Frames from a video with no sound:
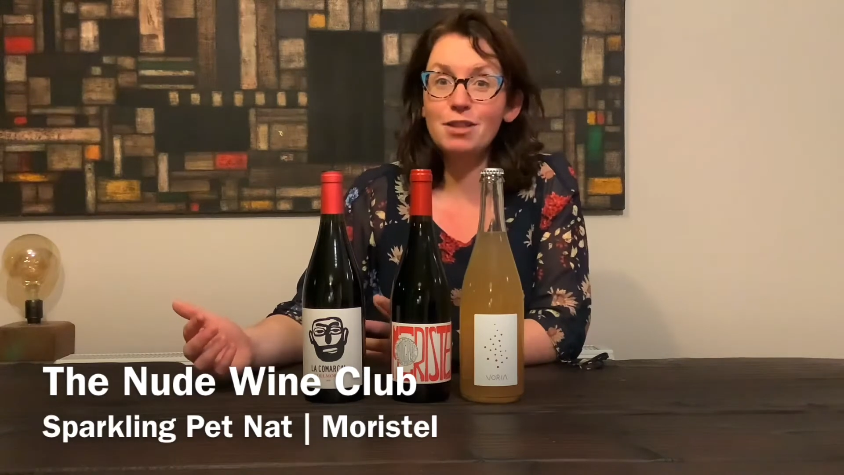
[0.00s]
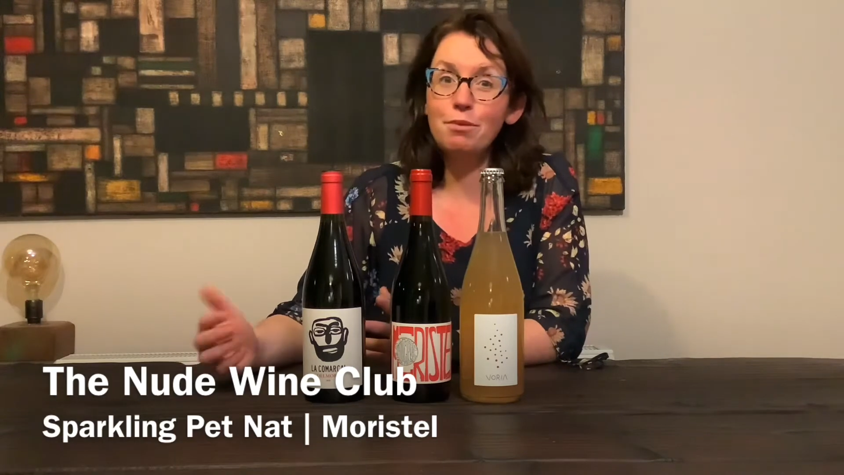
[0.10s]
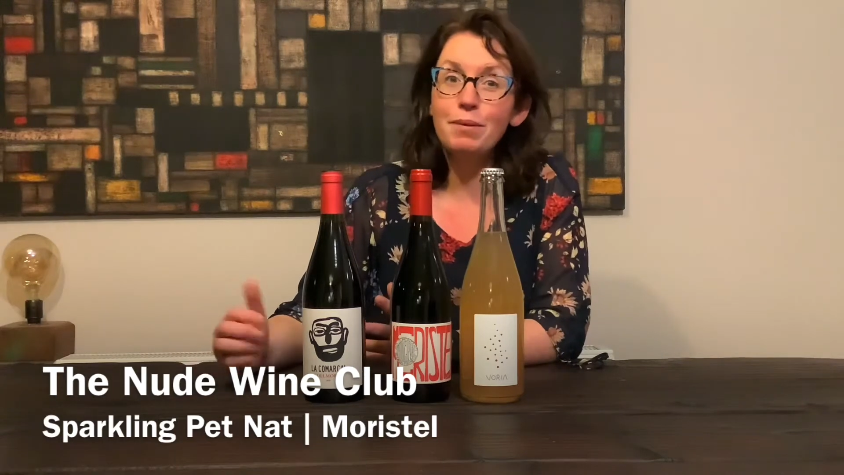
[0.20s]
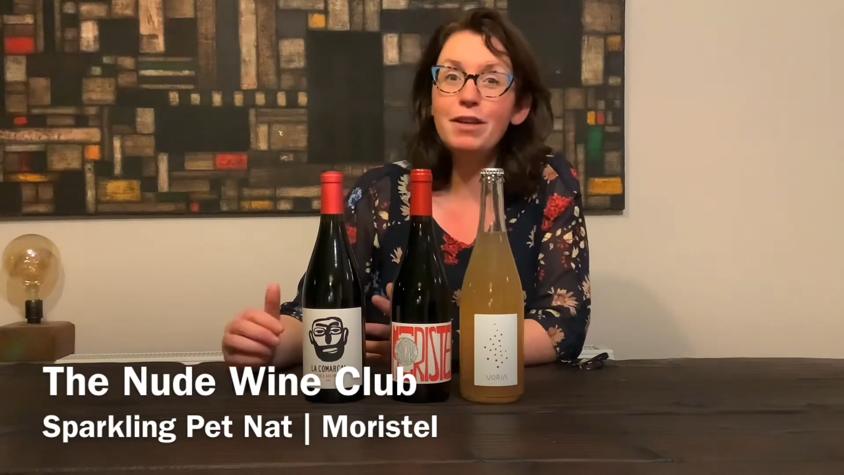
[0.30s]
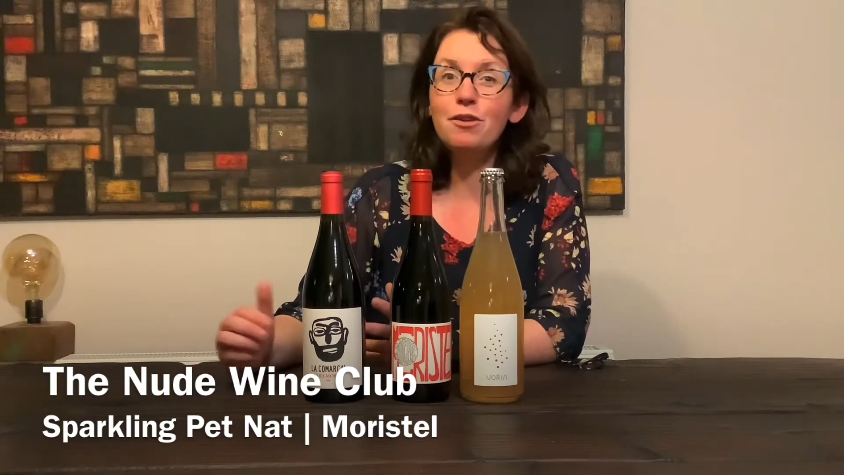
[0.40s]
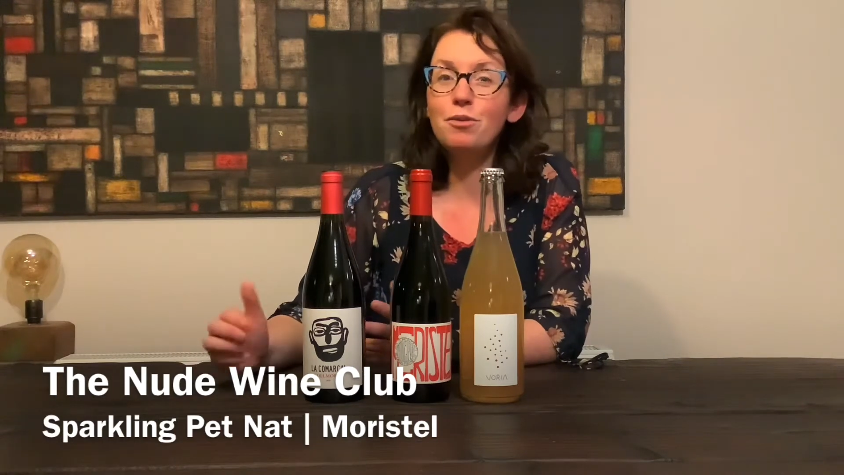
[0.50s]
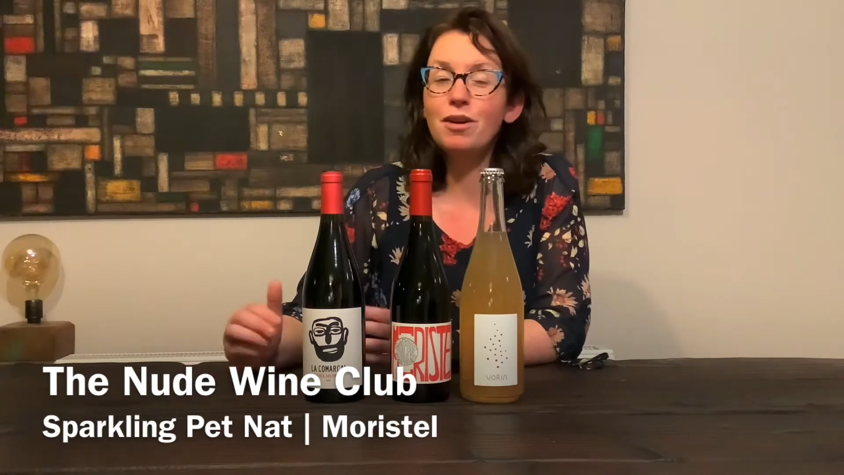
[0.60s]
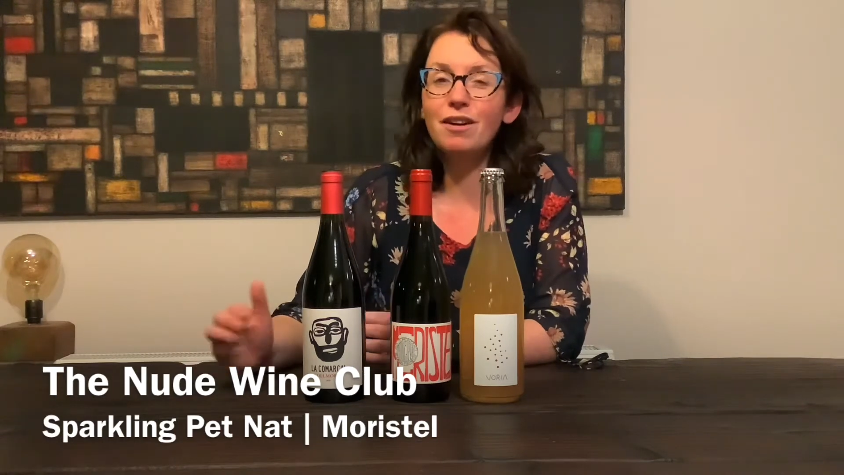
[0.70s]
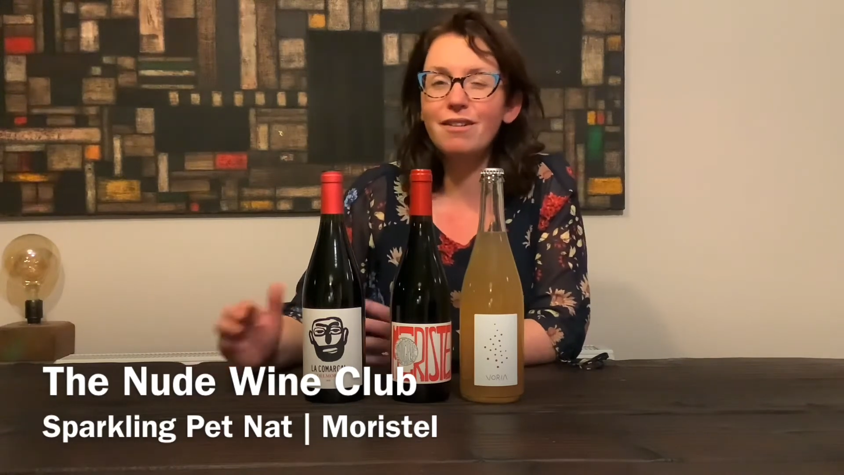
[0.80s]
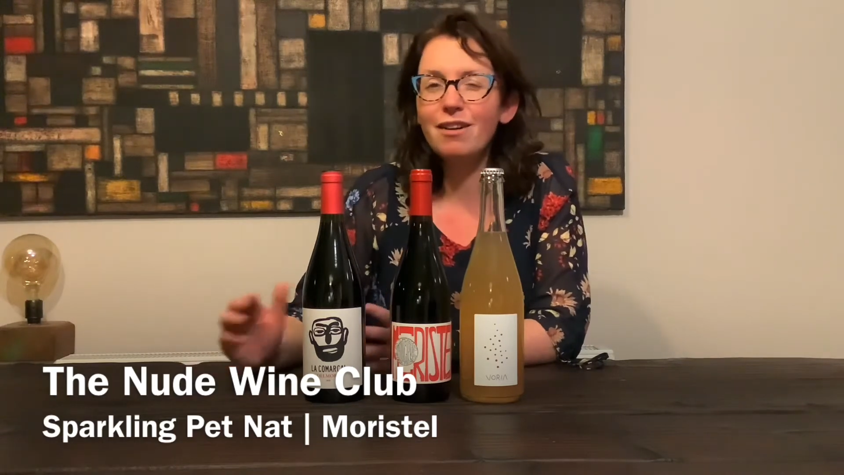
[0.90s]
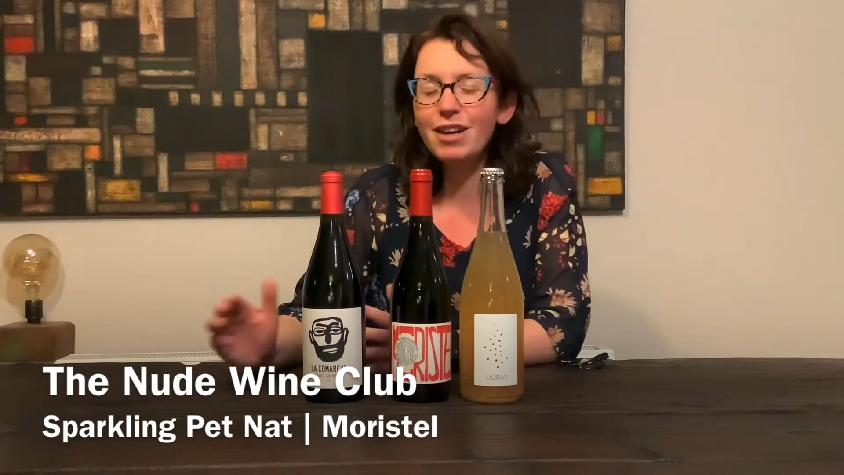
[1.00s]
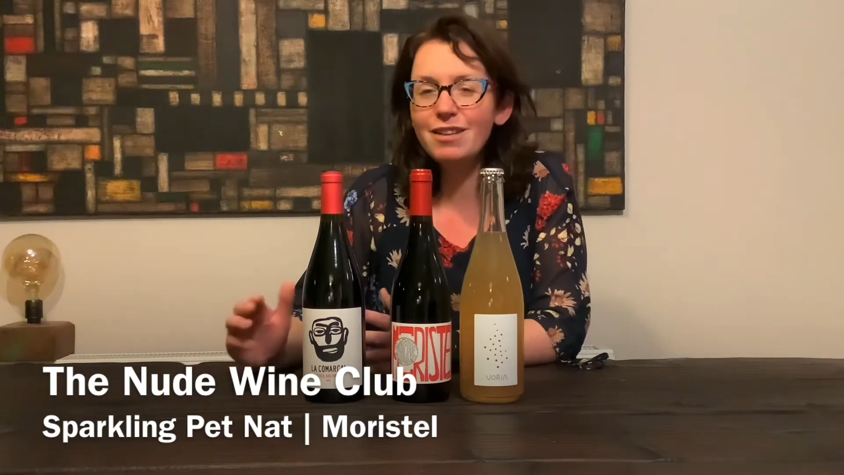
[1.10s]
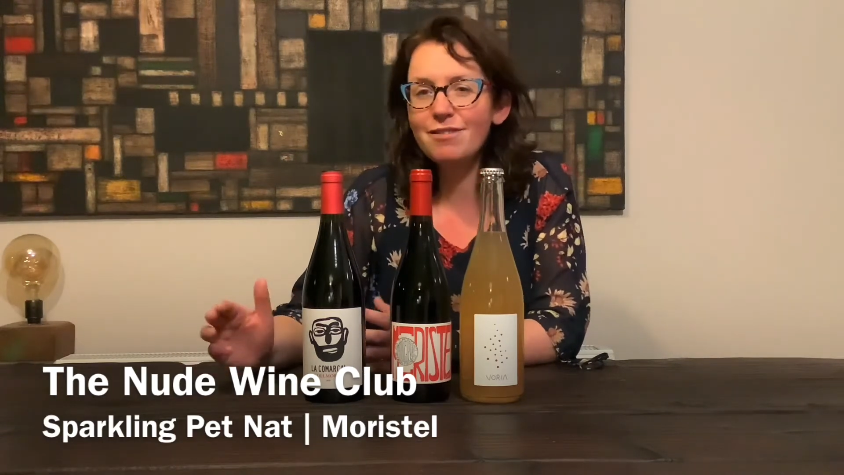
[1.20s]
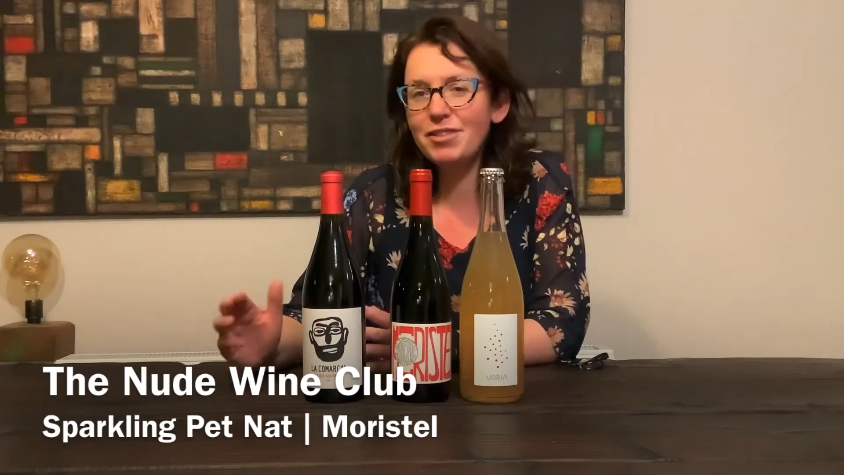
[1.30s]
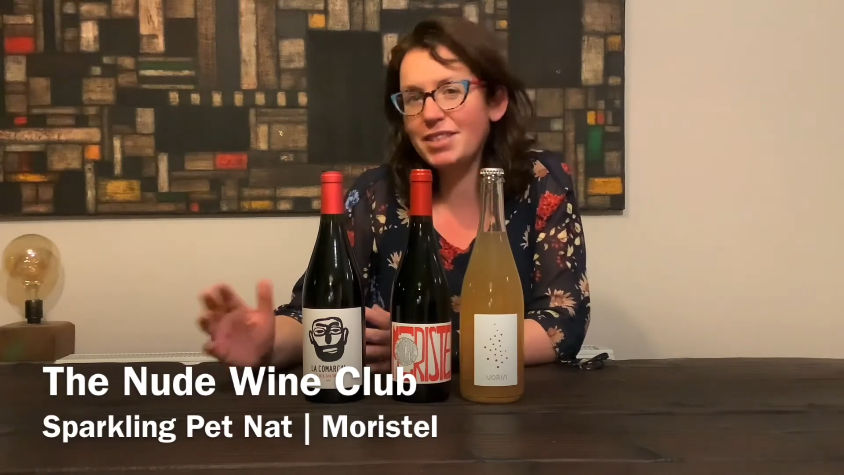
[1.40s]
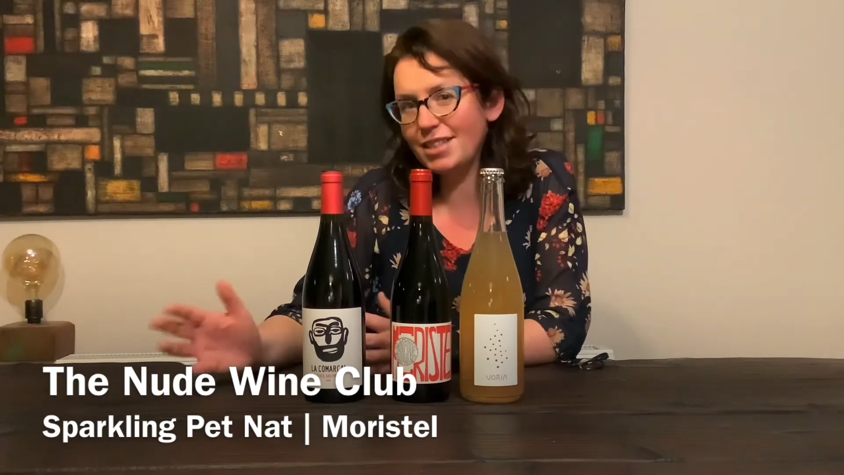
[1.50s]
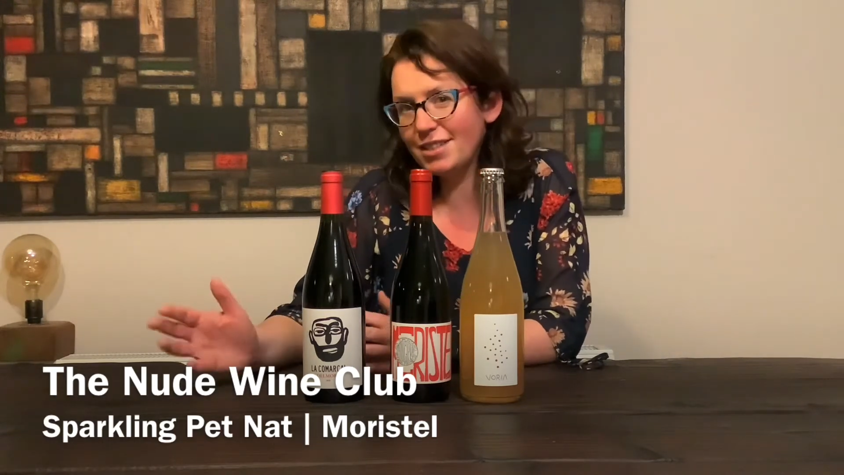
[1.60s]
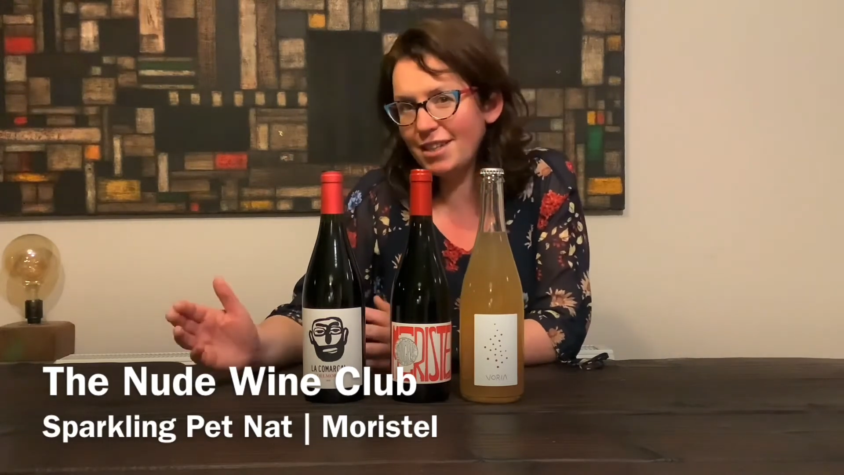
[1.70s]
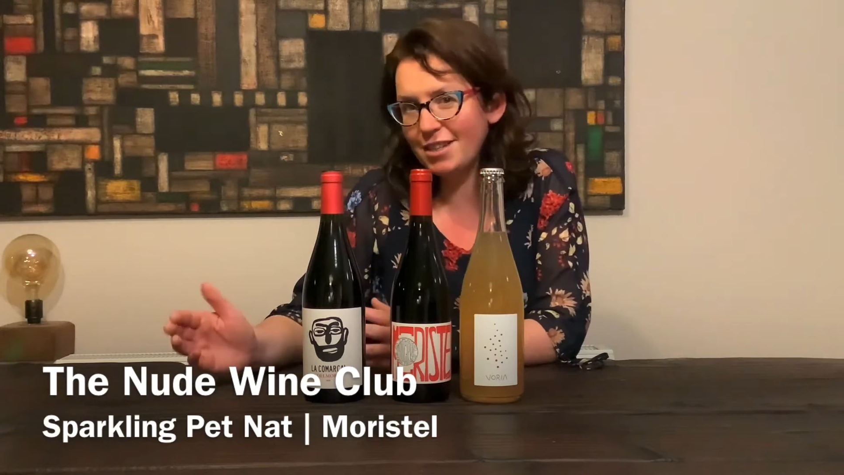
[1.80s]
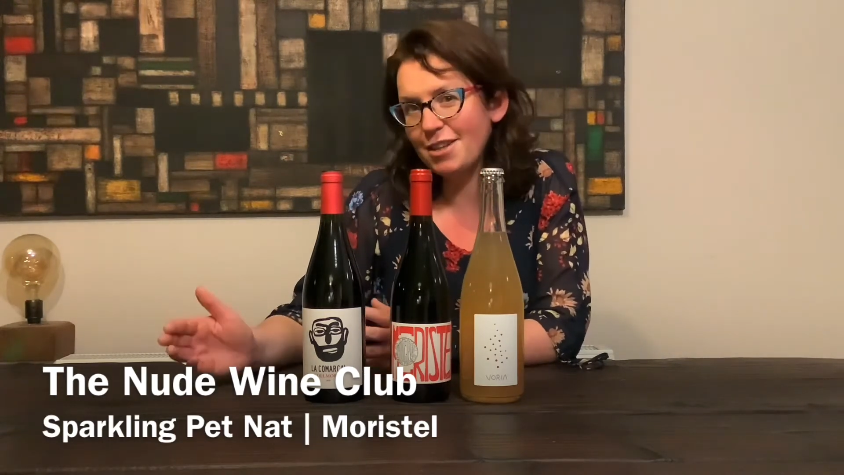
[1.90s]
but Pinot Noir kind of exists in its